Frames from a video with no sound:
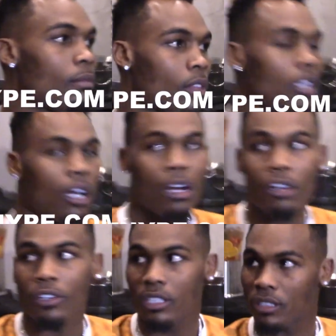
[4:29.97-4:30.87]
The
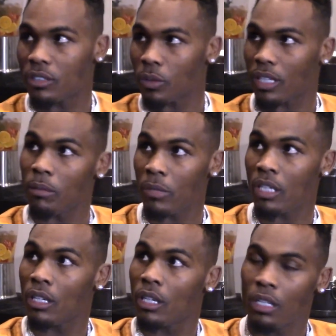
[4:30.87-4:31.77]
hunger is within me.
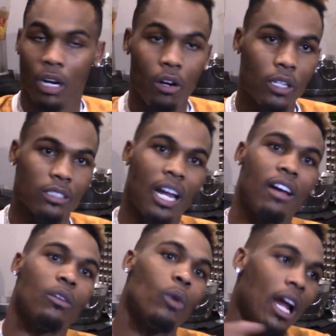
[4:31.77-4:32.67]
The hunger is
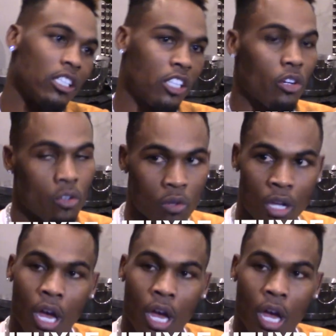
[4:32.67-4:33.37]
not what I'll show you.